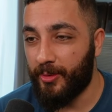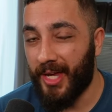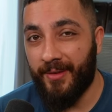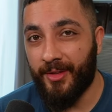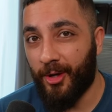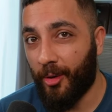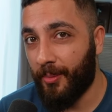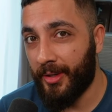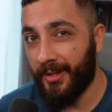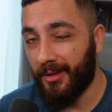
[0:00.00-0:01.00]
They have a lot of
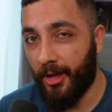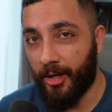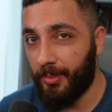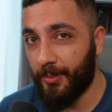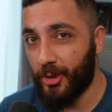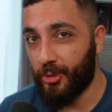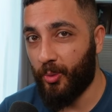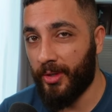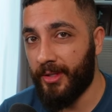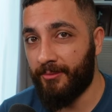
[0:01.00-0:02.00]
money. A lot of people just
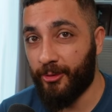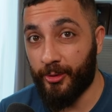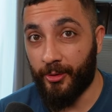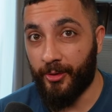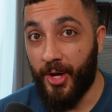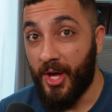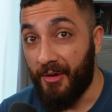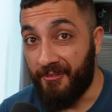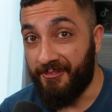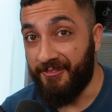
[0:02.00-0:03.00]
want them for their
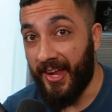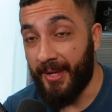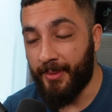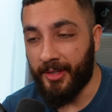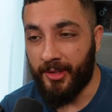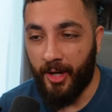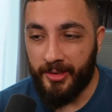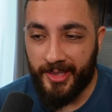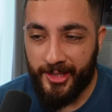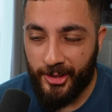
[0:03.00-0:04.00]
fame and
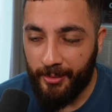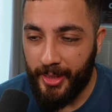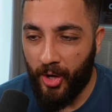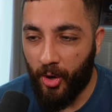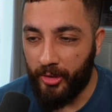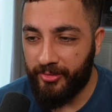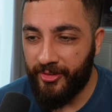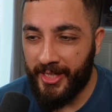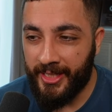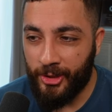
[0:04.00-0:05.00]
content. It's going to be hard
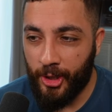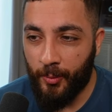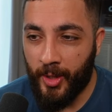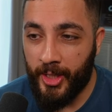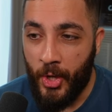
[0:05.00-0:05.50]
finding someone.